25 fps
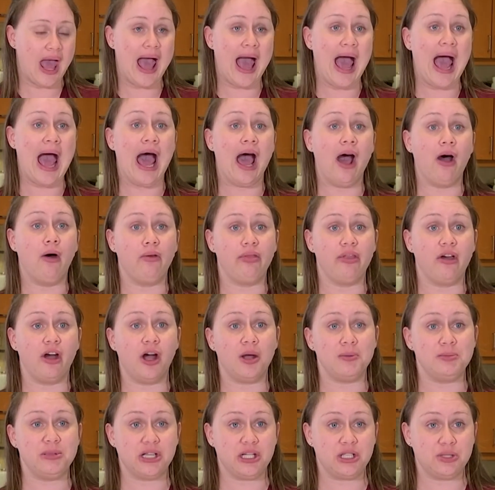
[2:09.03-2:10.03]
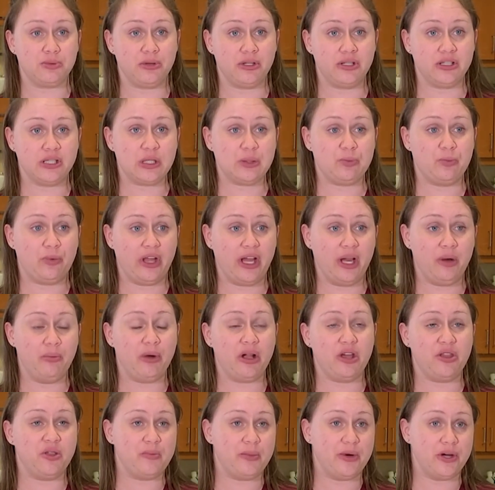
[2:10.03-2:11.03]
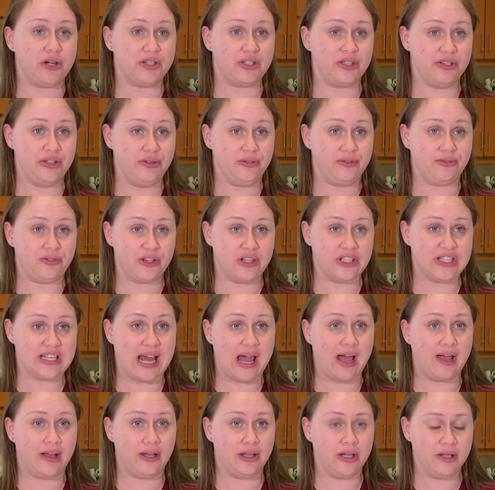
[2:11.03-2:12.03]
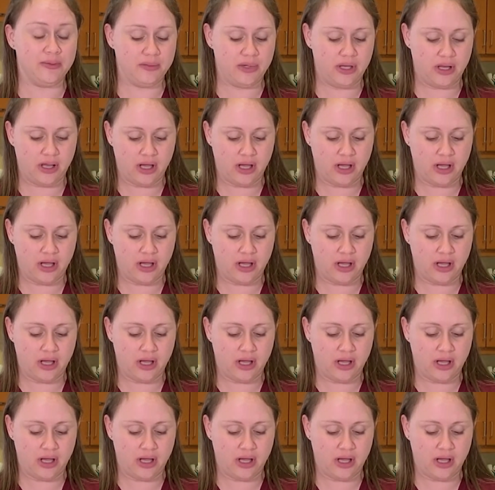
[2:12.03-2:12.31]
how the objects were displayed by the person who first had them.